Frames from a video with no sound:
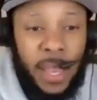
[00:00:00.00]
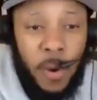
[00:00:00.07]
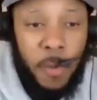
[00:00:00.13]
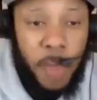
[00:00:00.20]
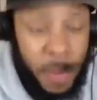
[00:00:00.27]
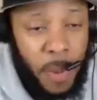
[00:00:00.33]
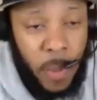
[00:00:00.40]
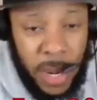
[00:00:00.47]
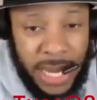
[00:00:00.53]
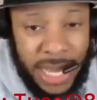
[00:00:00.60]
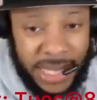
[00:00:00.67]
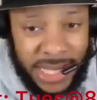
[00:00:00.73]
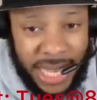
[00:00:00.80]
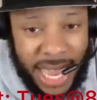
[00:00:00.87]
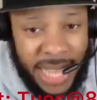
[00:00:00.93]
You remember when
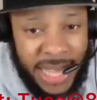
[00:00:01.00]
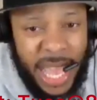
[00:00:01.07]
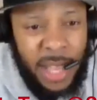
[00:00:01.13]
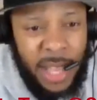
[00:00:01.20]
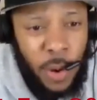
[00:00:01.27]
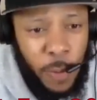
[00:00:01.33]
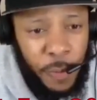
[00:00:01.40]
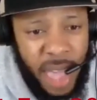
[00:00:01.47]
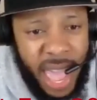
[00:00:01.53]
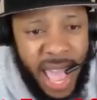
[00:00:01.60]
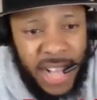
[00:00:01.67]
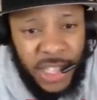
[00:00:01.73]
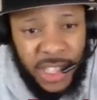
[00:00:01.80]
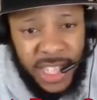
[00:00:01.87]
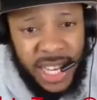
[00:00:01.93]
he said that goofy
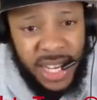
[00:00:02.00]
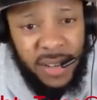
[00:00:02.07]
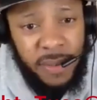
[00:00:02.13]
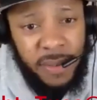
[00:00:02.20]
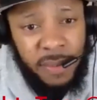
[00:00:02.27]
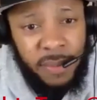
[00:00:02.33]
ass shit?